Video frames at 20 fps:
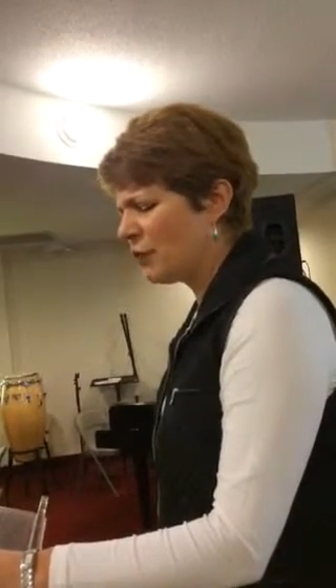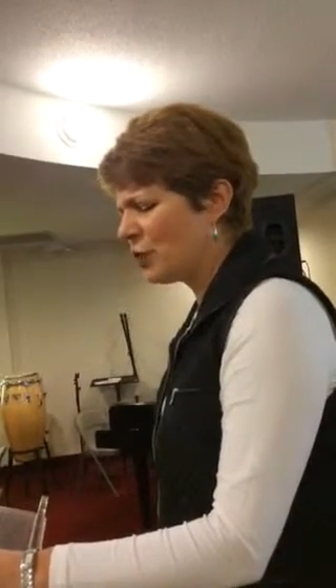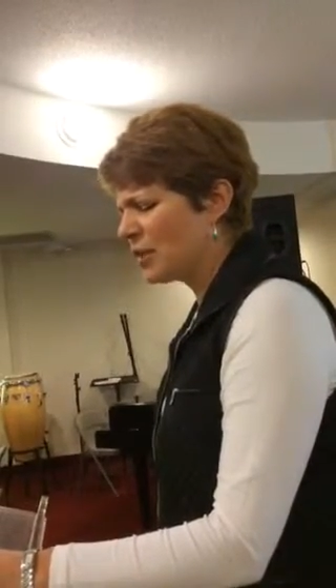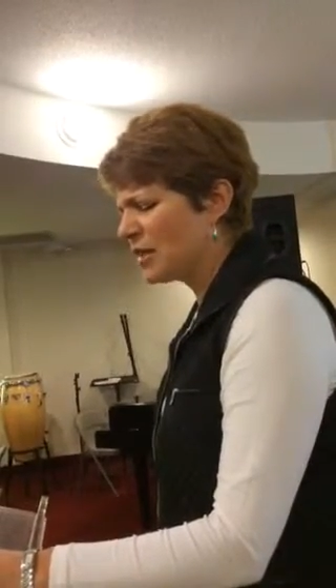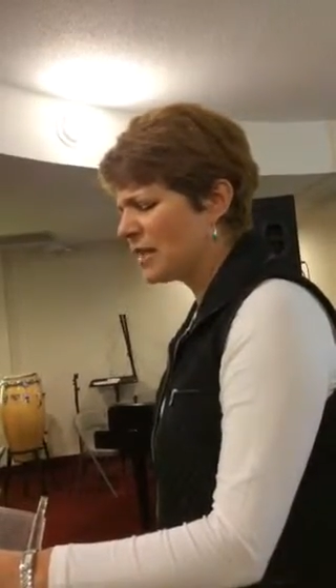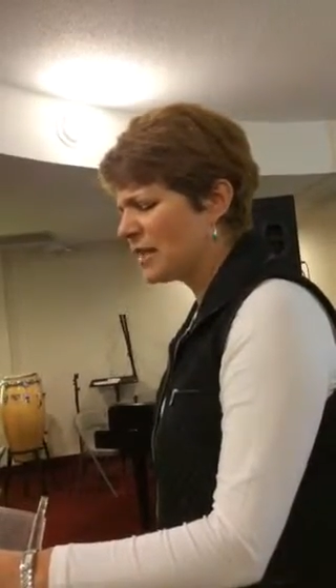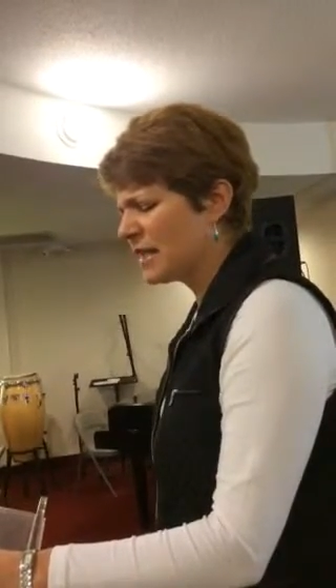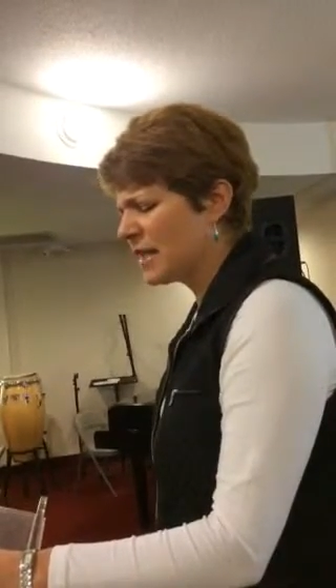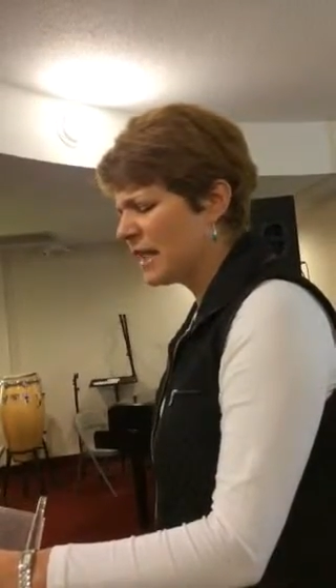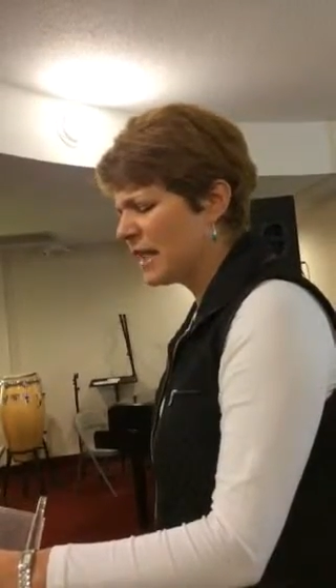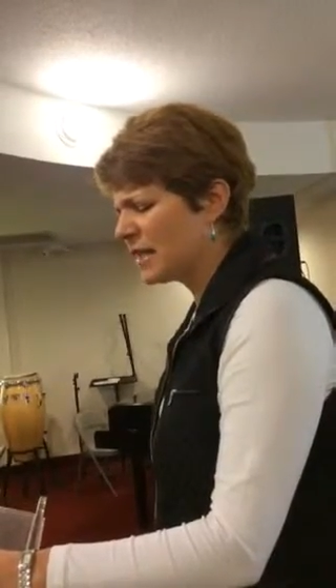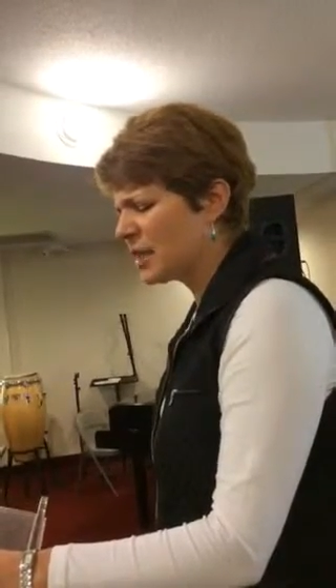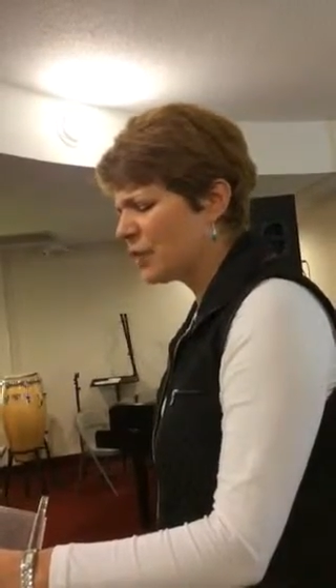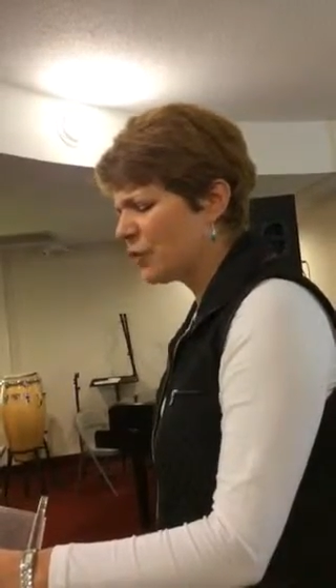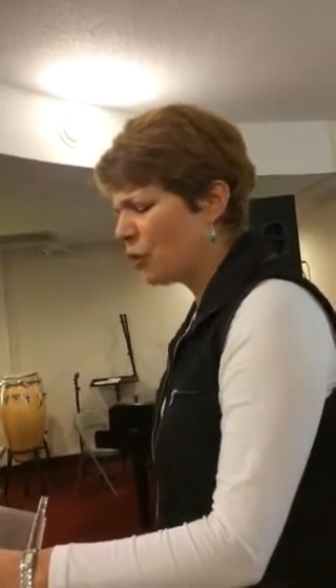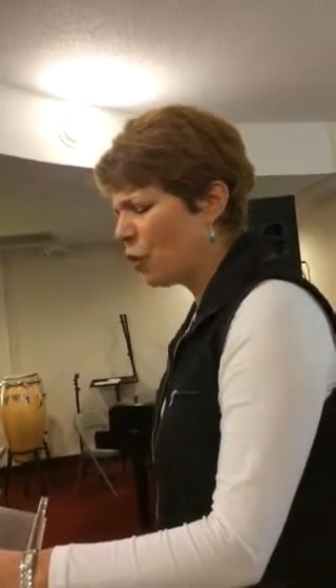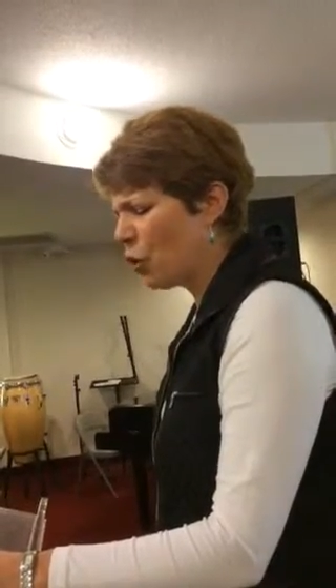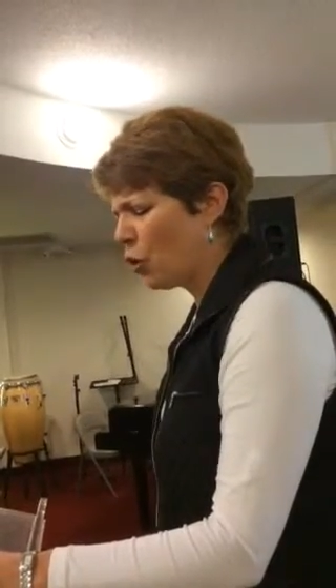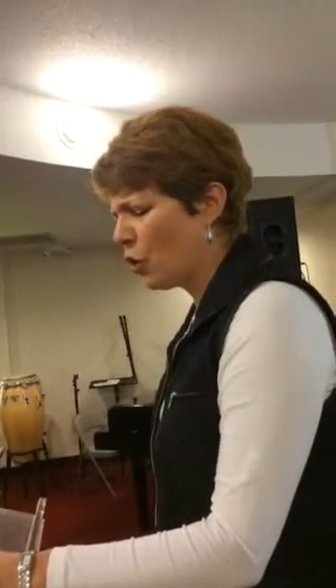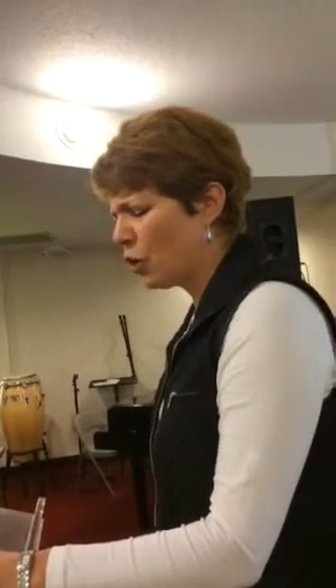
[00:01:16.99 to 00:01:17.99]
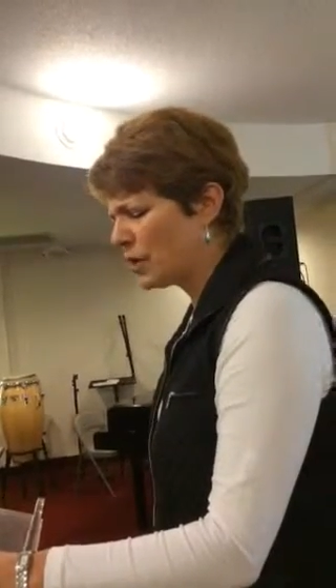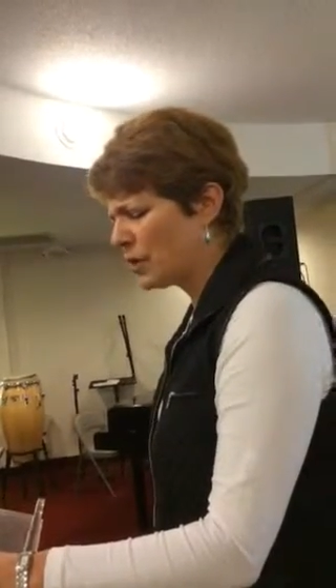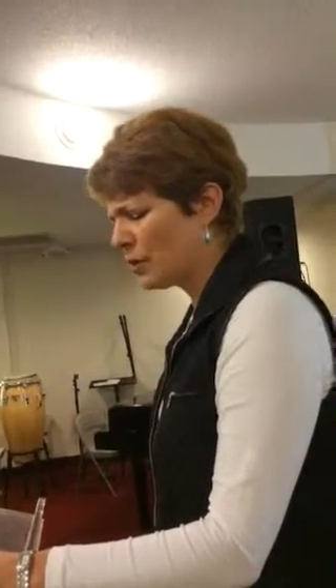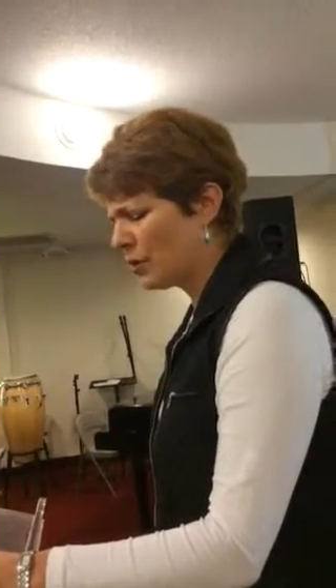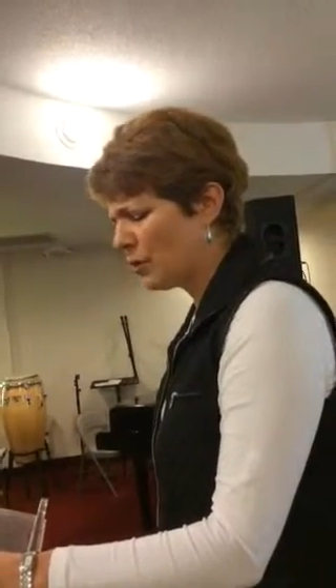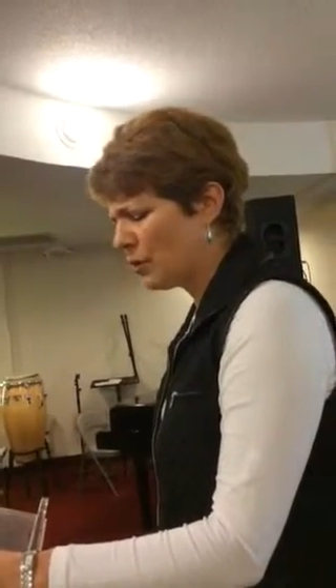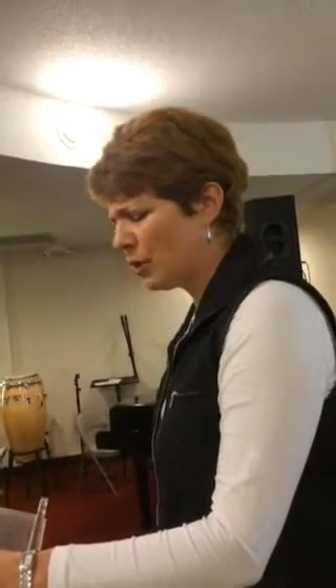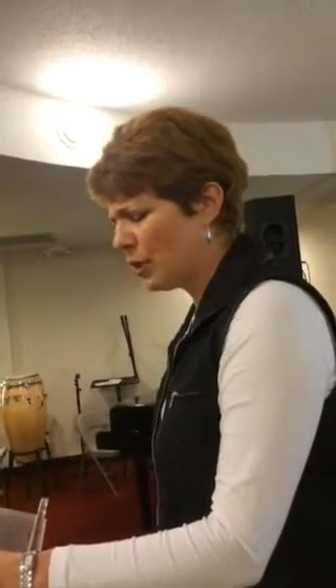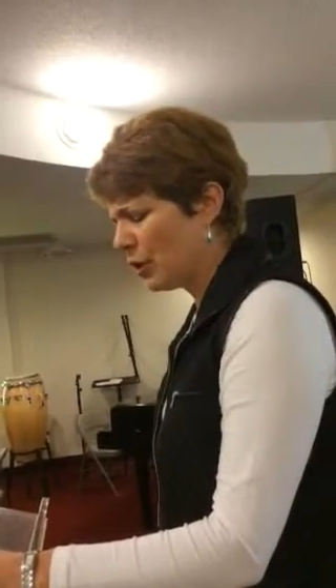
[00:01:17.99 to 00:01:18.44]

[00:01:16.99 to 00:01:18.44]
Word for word: for sins of whole uh,